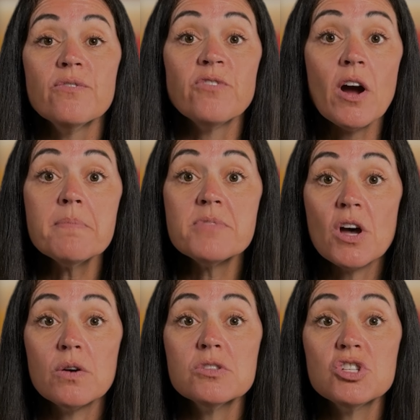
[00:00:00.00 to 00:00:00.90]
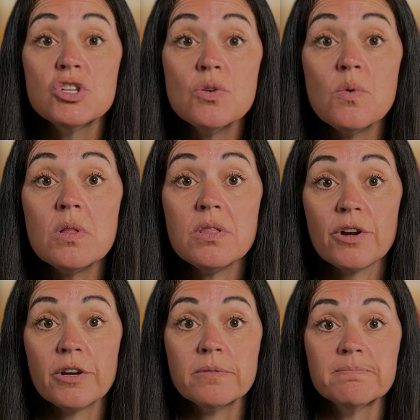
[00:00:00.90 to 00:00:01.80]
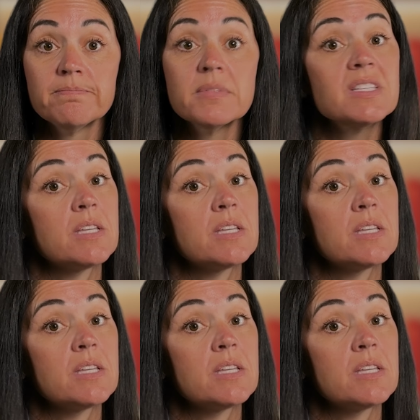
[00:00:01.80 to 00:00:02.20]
From those, you will learn,